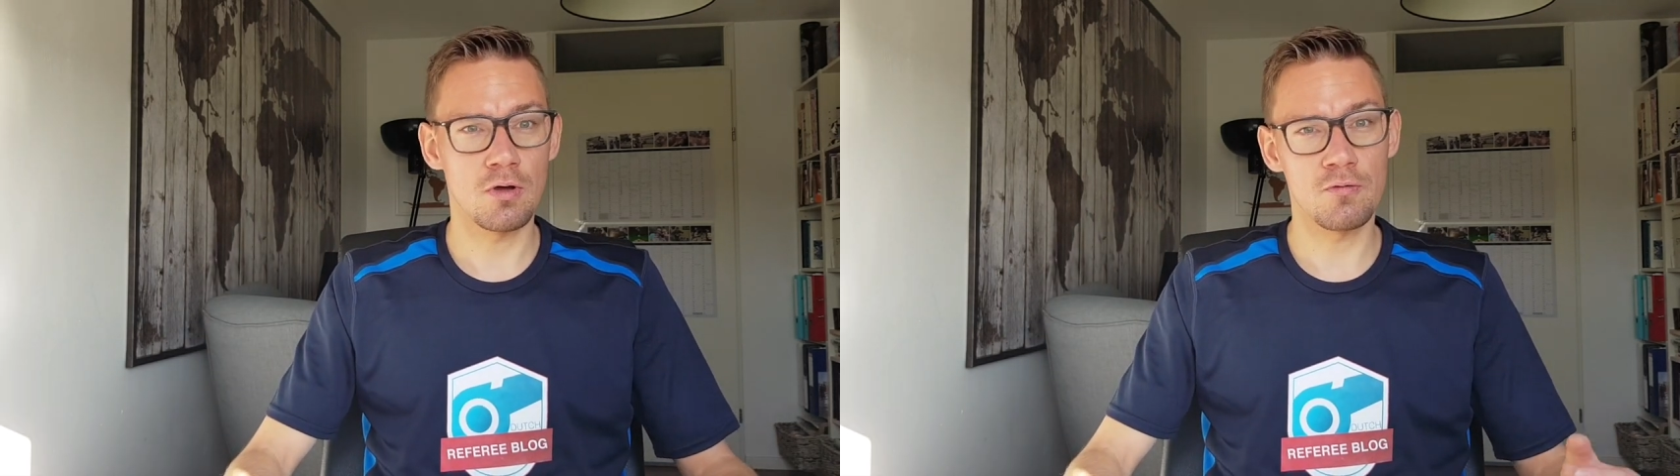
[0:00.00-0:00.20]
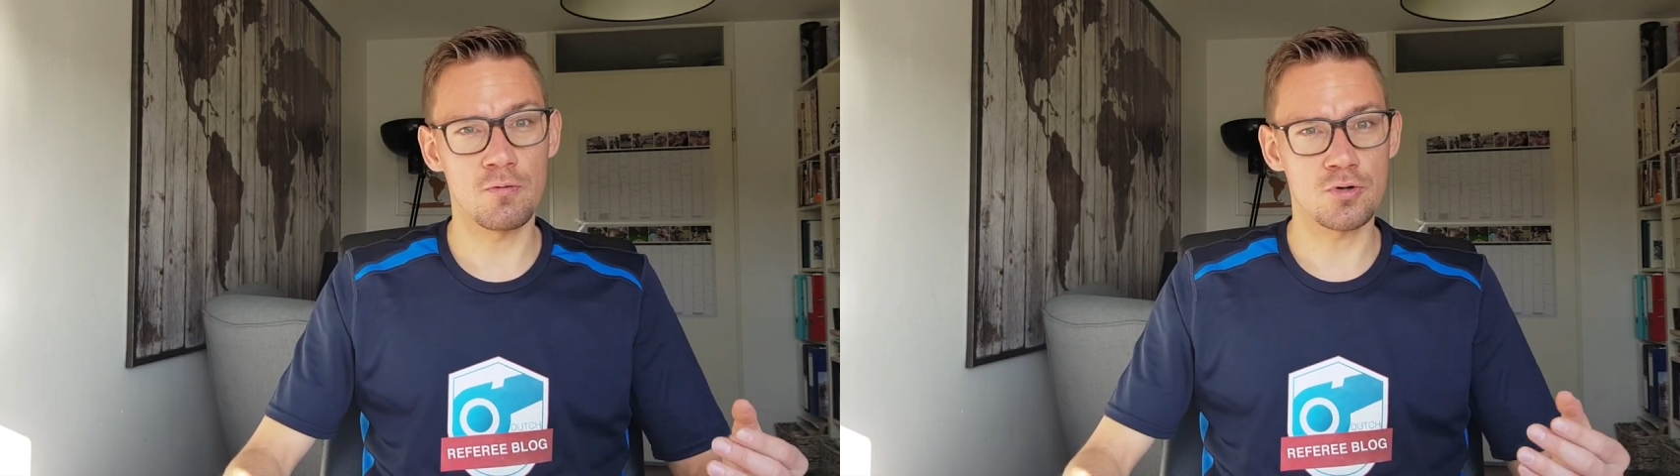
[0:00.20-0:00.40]

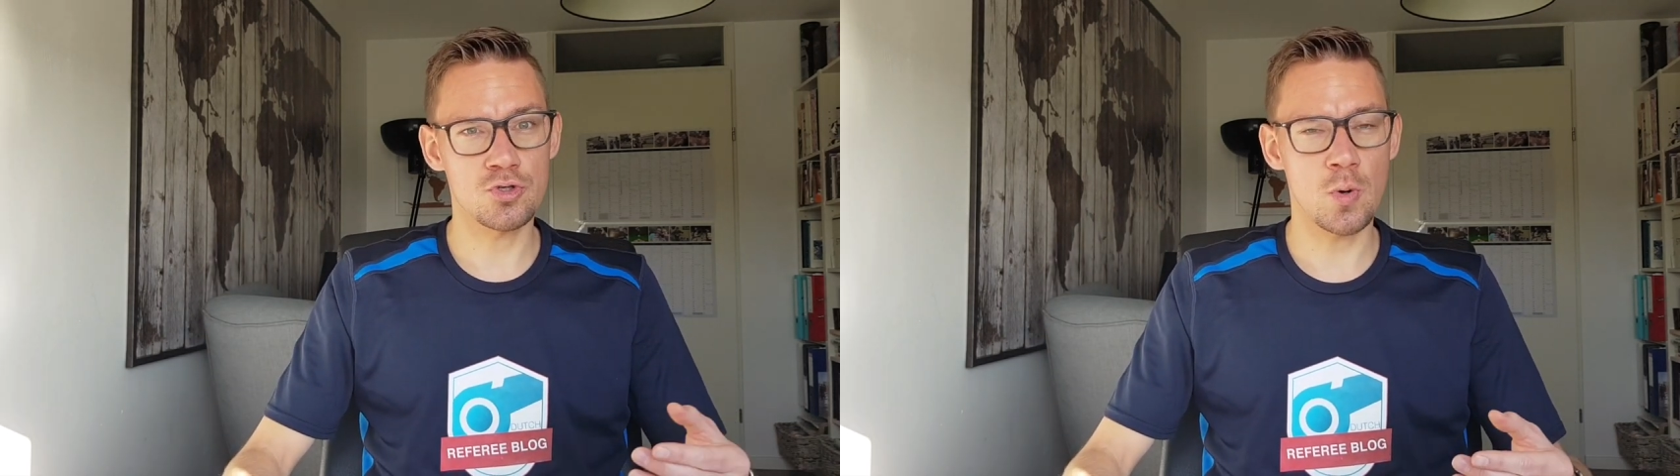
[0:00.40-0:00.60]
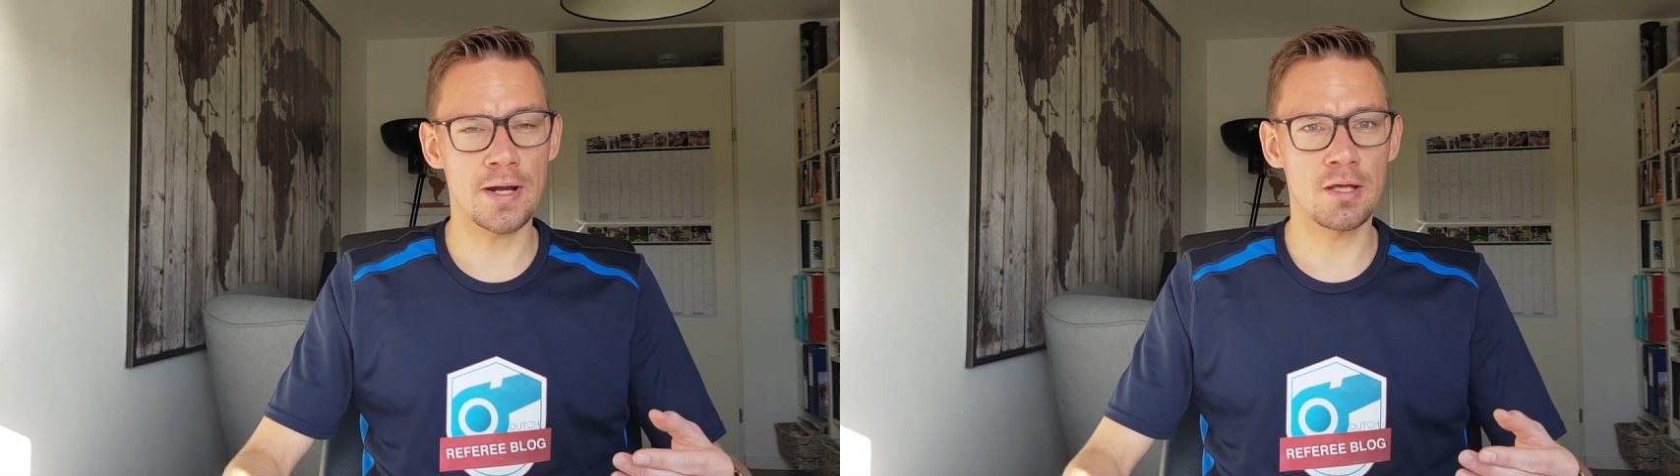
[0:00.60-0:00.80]
for
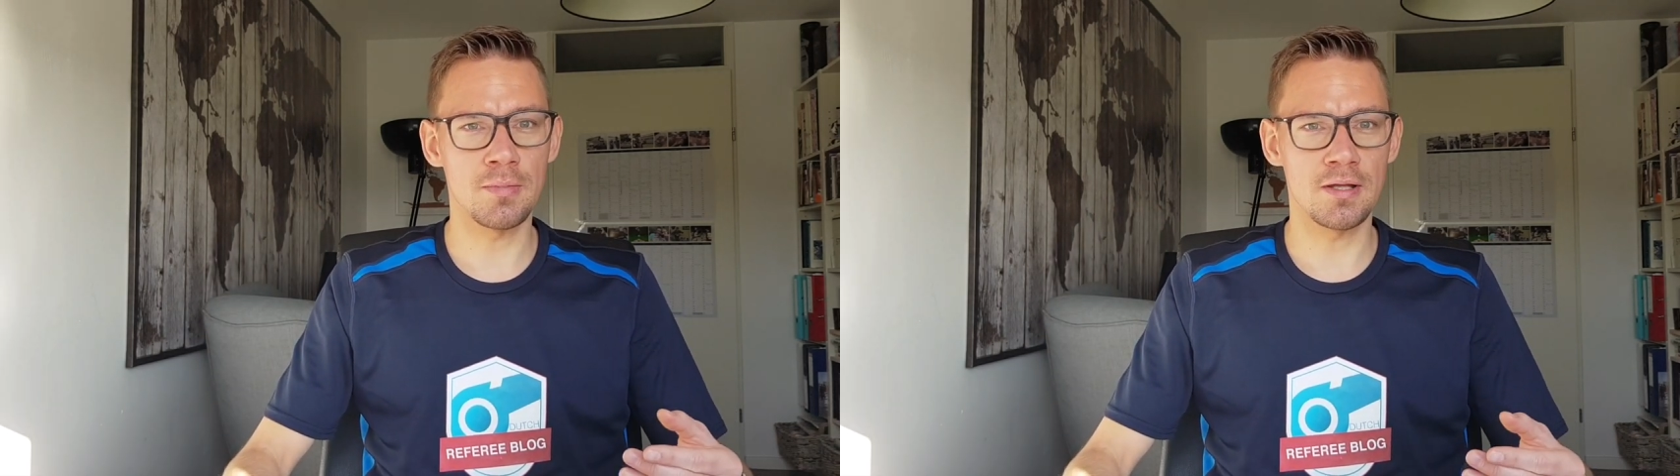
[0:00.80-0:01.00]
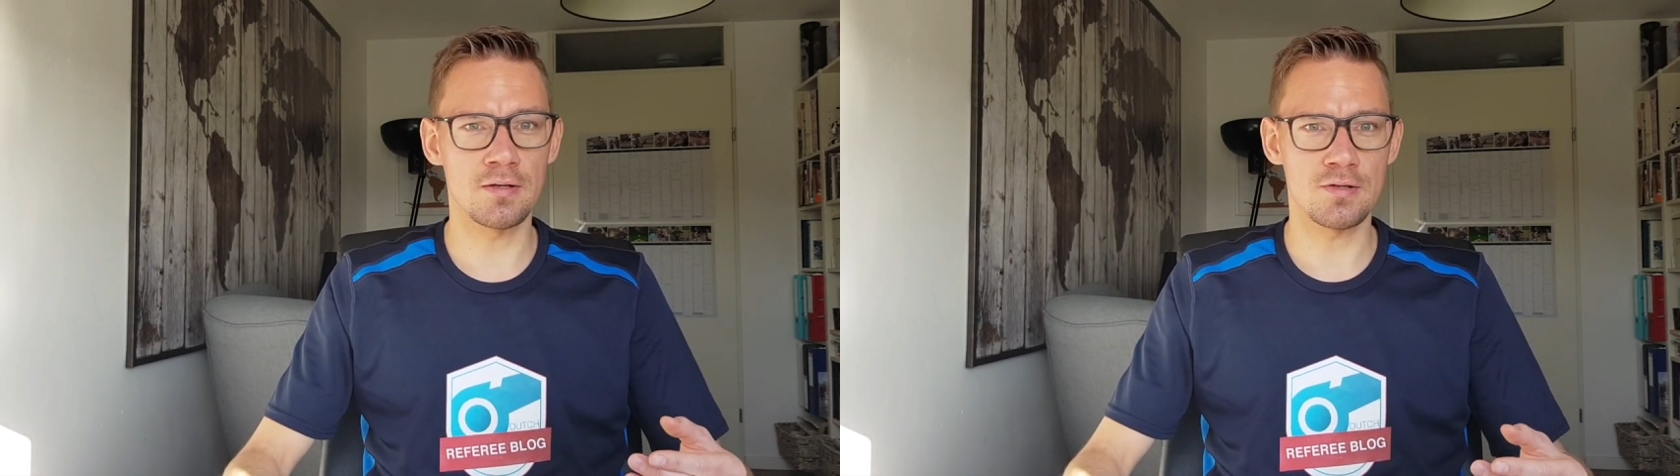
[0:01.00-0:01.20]
20
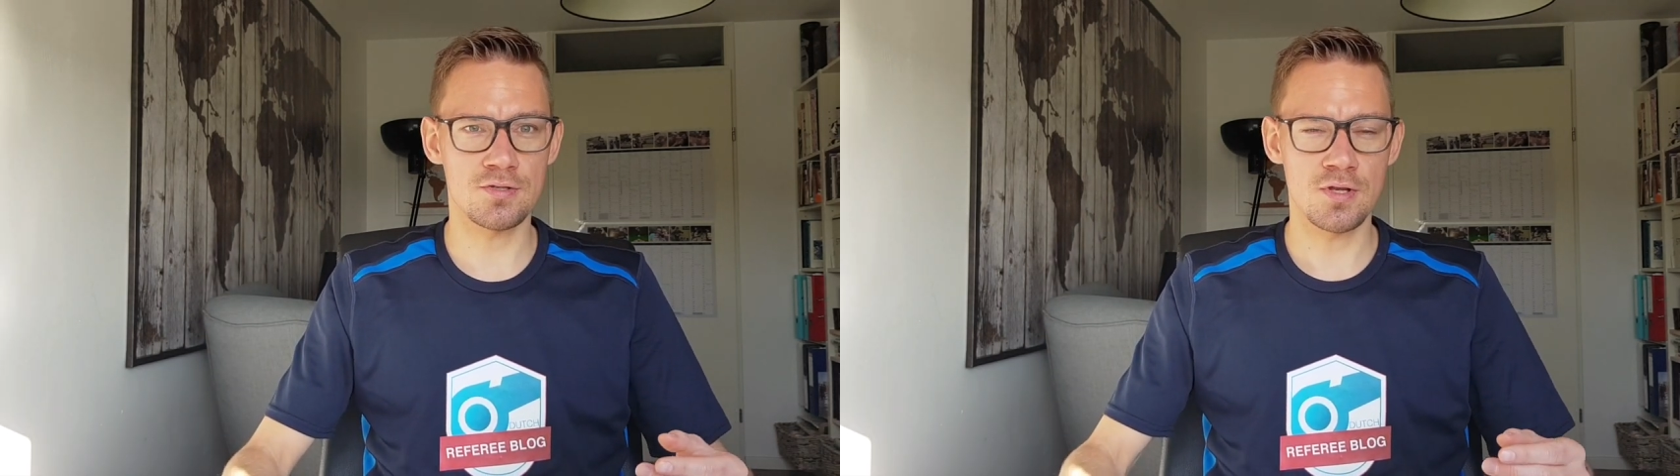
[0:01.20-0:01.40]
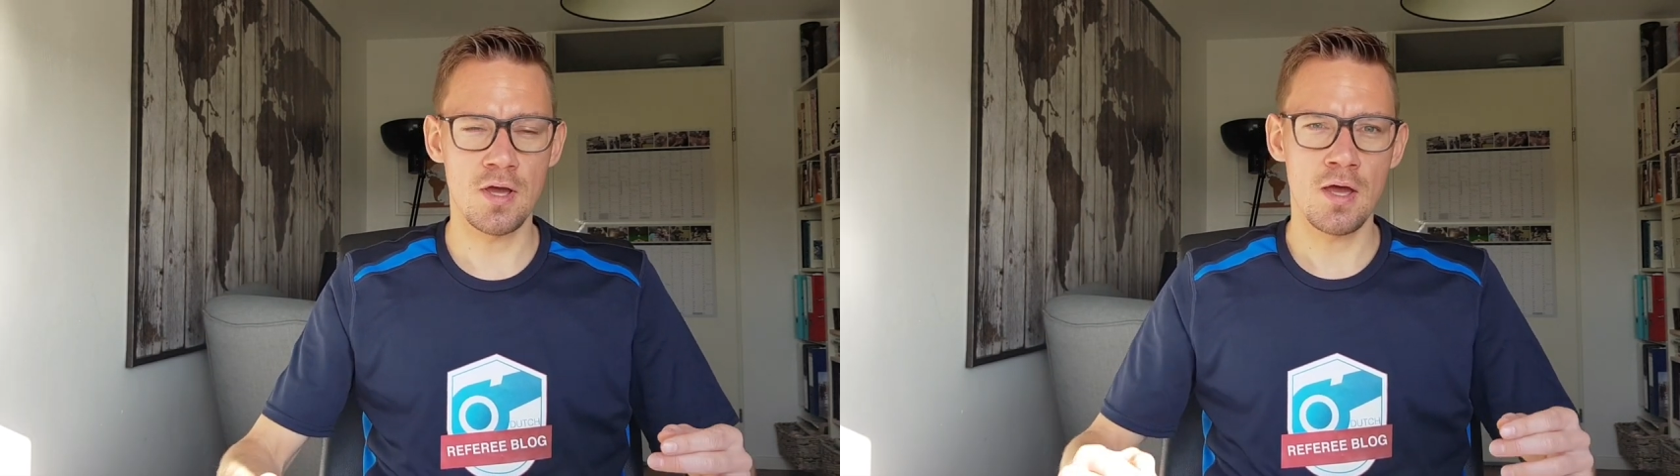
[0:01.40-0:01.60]
meters,